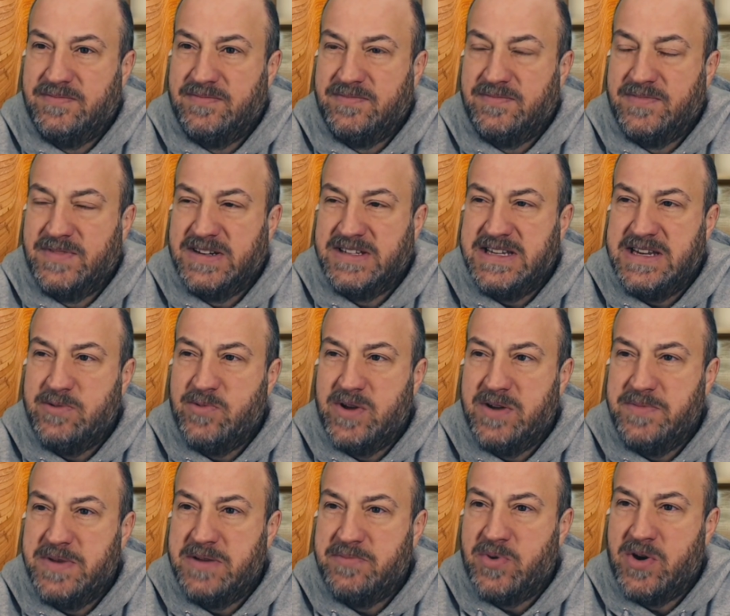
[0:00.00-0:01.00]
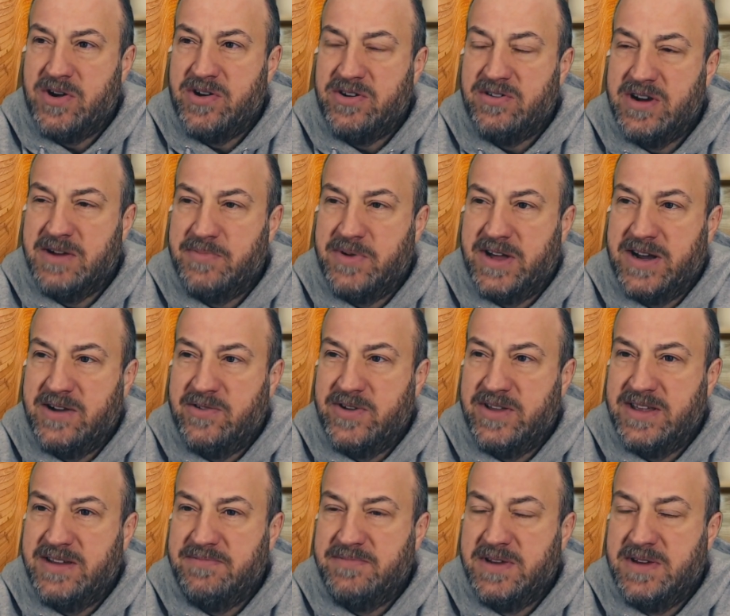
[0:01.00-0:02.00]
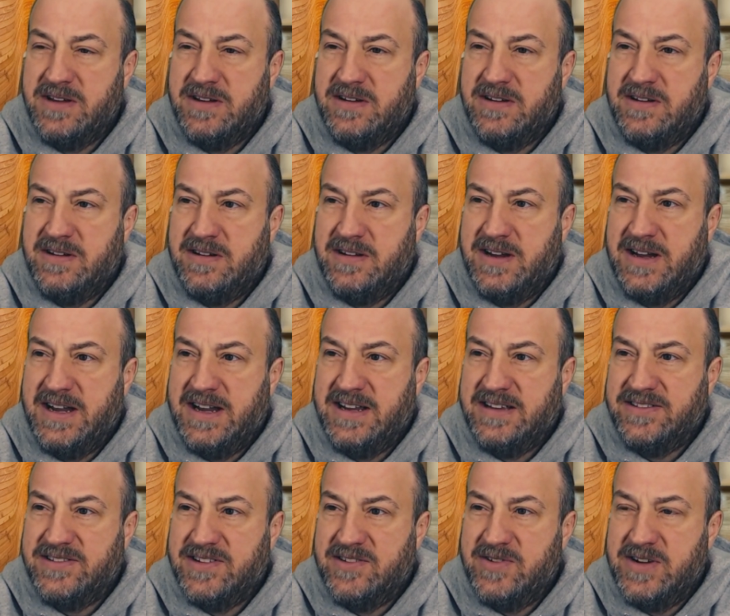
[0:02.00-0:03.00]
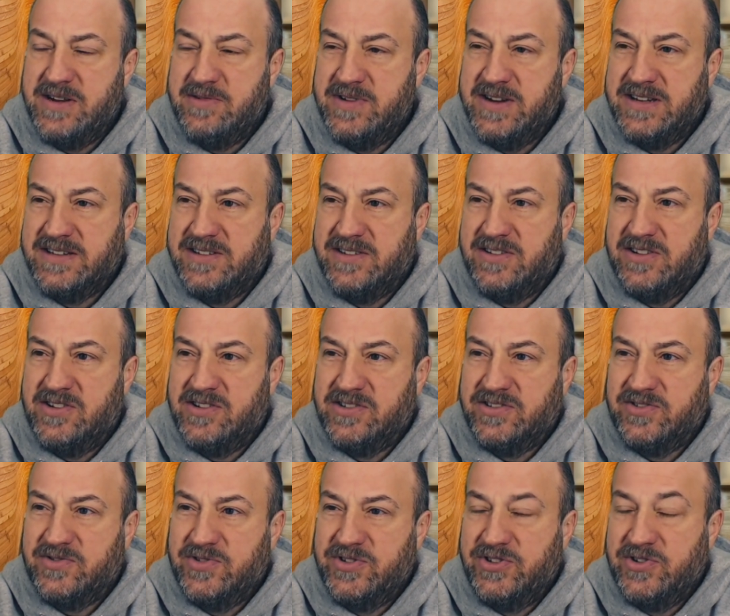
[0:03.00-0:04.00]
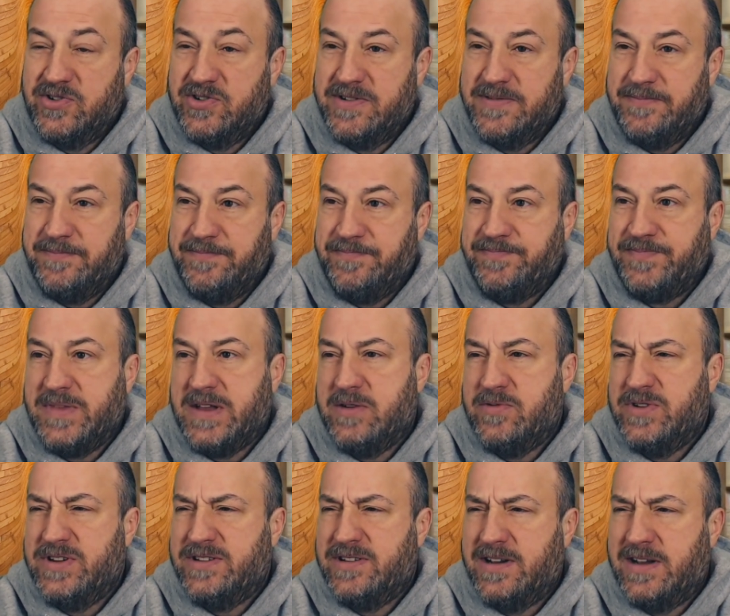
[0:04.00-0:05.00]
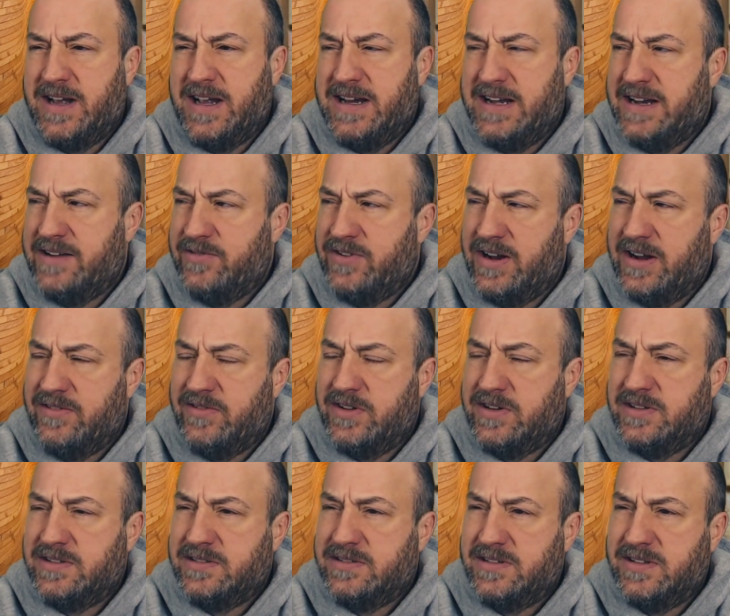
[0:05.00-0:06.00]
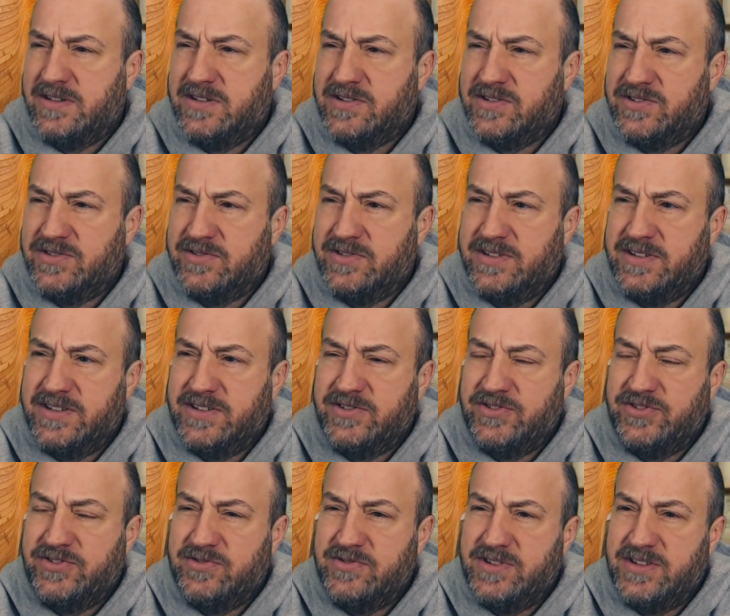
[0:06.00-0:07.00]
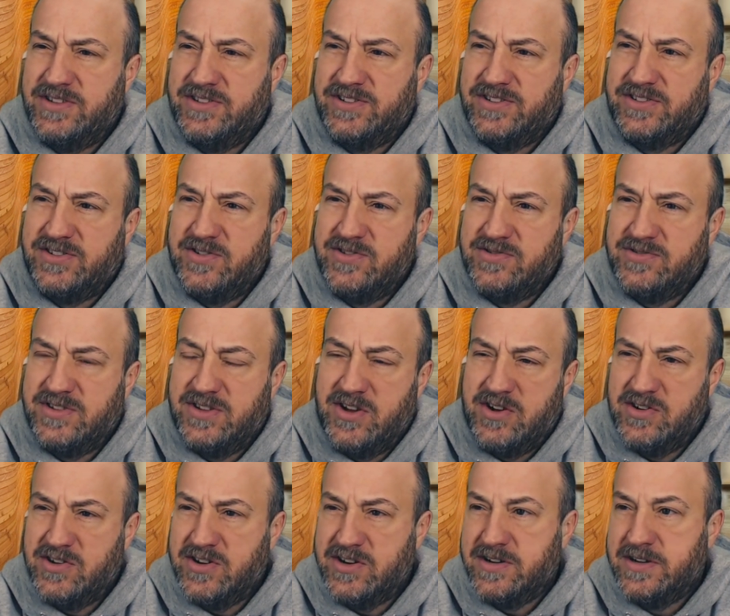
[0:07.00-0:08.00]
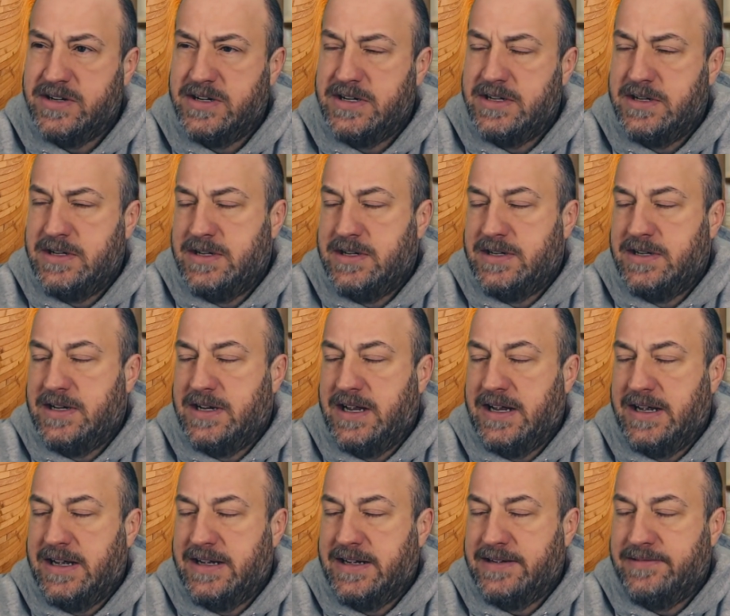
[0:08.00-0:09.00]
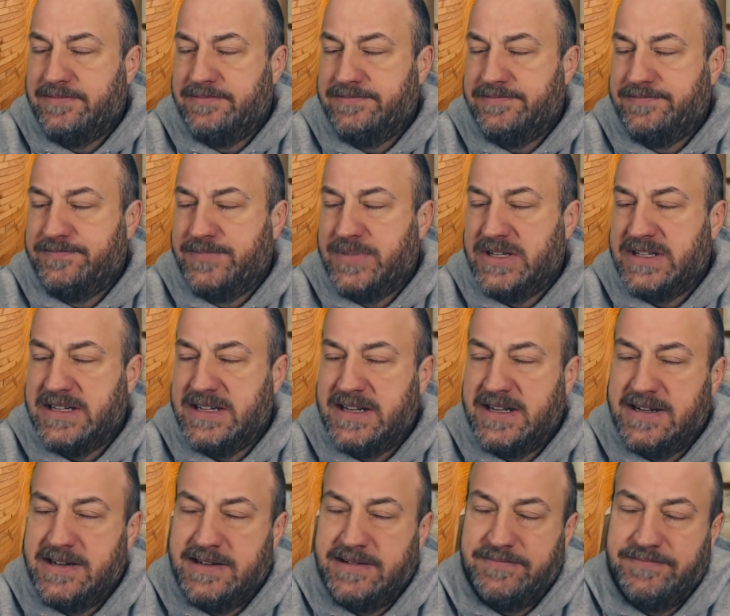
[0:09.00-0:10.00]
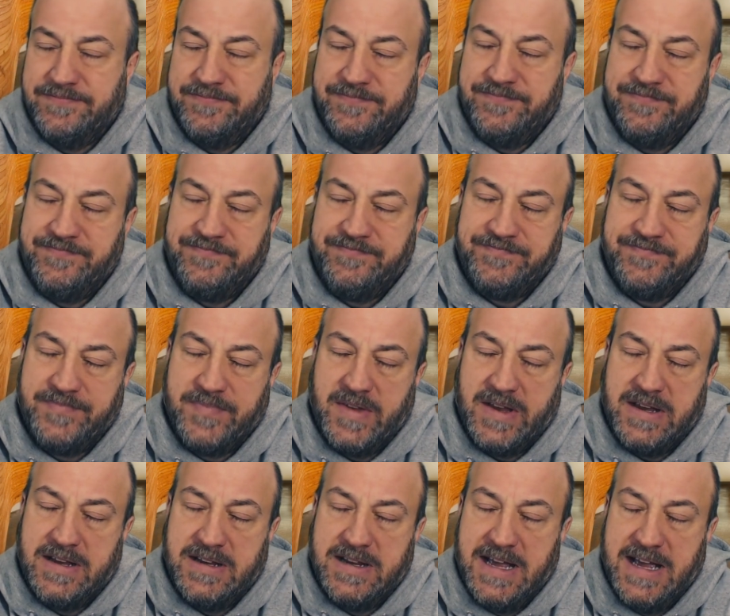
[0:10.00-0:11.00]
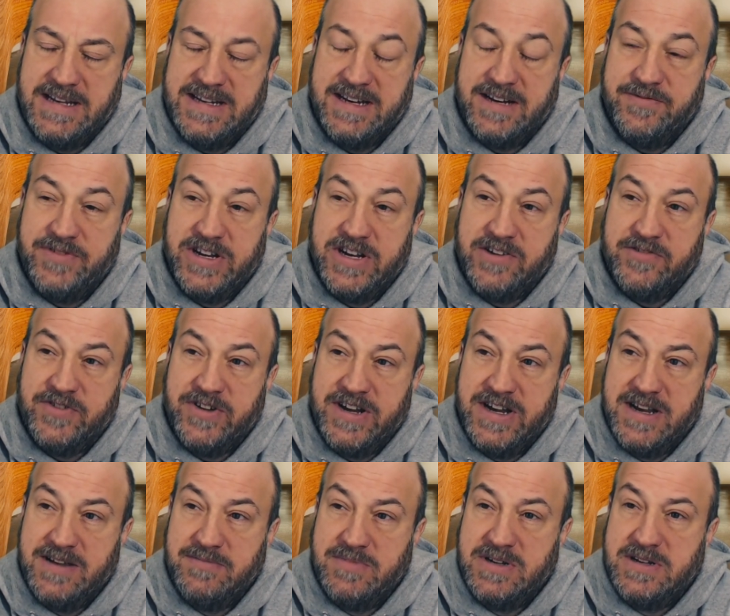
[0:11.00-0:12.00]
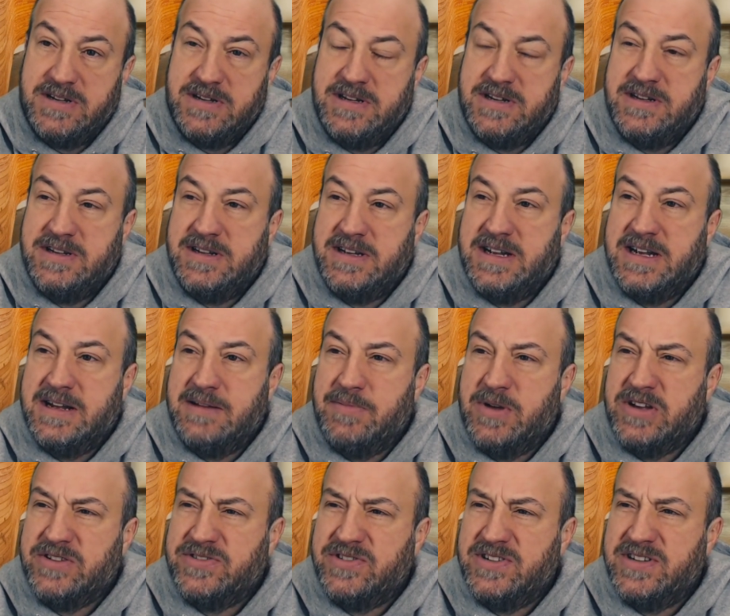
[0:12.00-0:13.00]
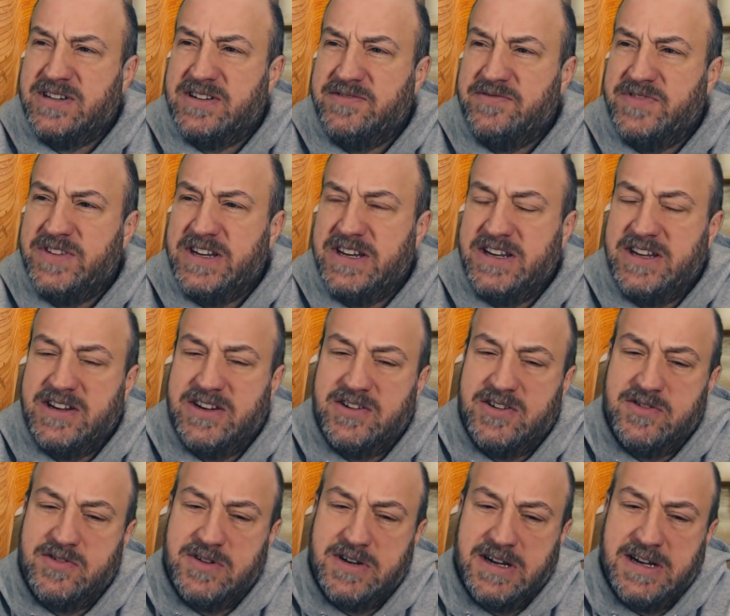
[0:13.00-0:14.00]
Because he wanted me to partner up on it with him. And so anyway, so long story short, which I never have a long story that goes short, it just goes longer. But I did a video for him. I also did a video.